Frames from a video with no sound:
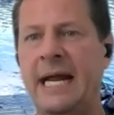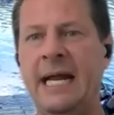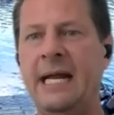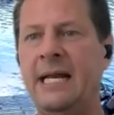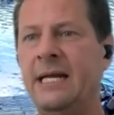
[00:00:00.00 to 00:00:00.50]

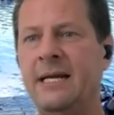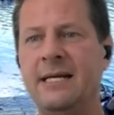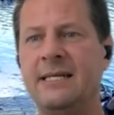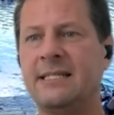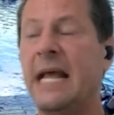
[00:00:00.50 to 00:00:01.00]

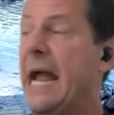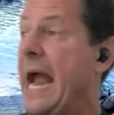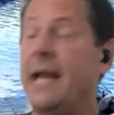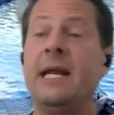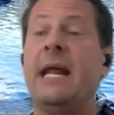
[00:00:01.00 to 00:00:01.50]
is,
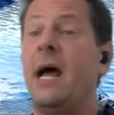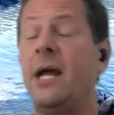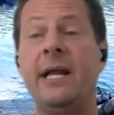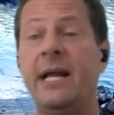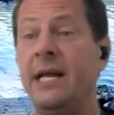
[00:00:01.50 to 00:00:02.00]
and
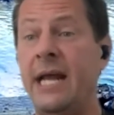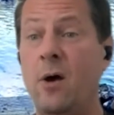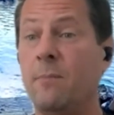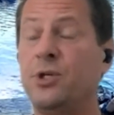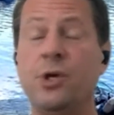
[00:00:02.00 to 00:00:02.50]
it
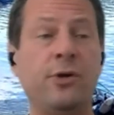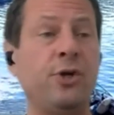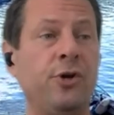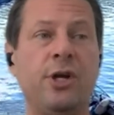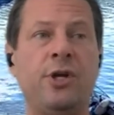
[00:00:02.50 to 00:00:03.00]
helps.
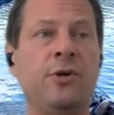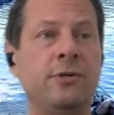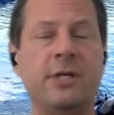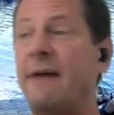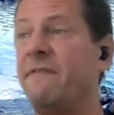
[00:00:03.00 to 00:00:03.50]
You can
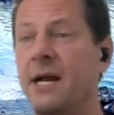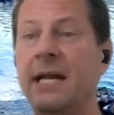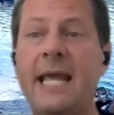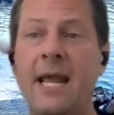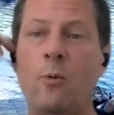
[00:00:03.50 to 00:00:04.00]
use it. I
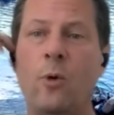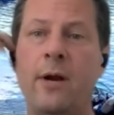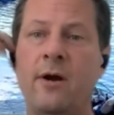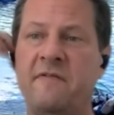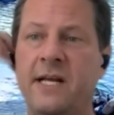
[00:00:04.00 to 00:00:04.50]
finally went
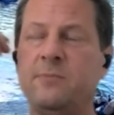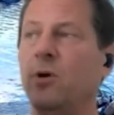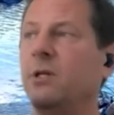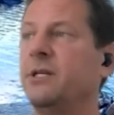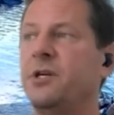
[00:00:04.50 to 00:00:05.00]
on
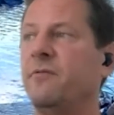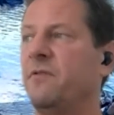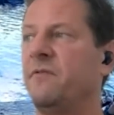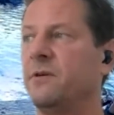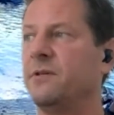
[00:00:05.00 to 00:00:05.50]
Facebook this year for
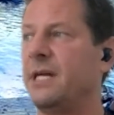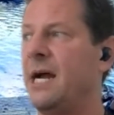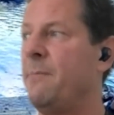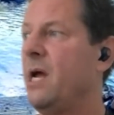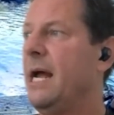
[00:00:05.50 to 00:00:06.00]
the first
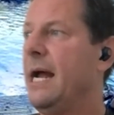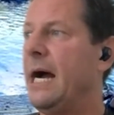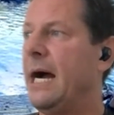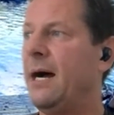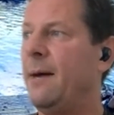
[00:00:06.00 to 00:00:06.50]
time,
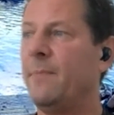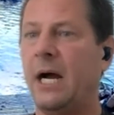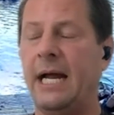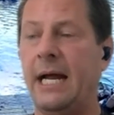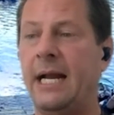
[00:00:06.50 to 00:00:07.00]
and
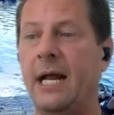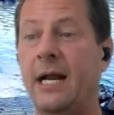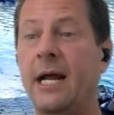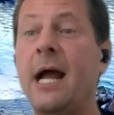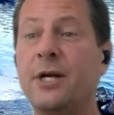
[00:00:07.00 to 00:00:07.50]

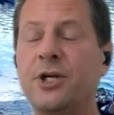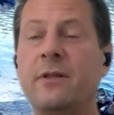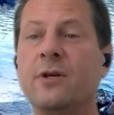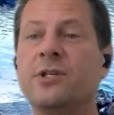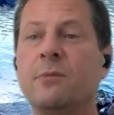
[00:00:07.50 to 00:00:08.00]
I actually
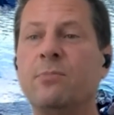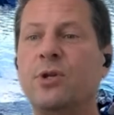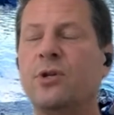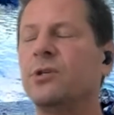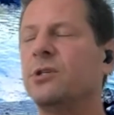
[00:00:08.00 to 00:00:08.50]
there's some
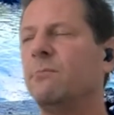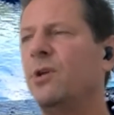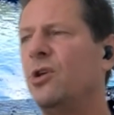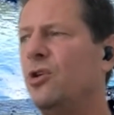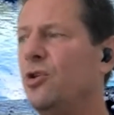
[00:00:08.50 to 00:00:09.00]

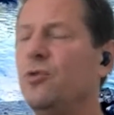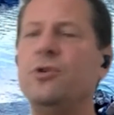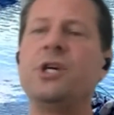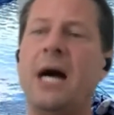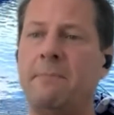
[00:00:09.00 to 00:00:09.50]

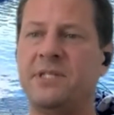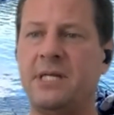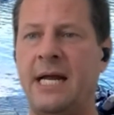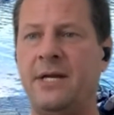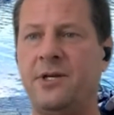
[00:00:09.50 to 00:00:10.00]
huge
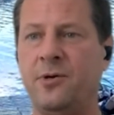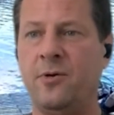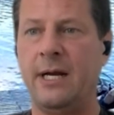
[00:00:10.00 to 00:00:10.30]
upside to it.